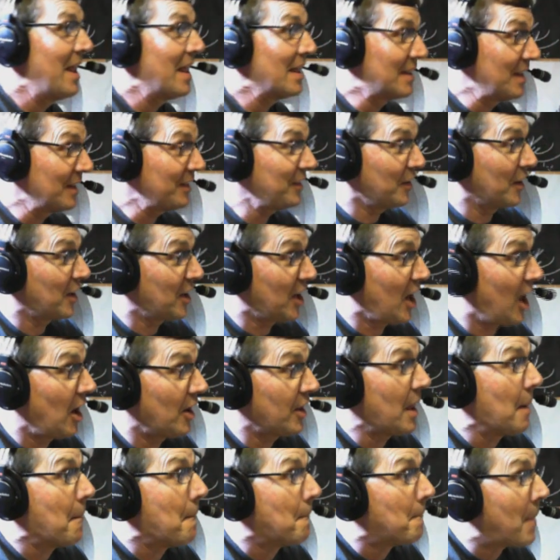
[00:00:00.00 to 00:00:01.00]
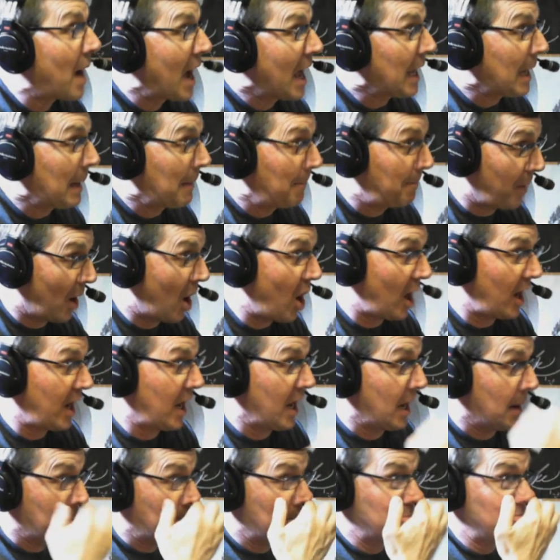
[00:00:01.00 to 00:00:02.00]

This is a car that Mike bought him.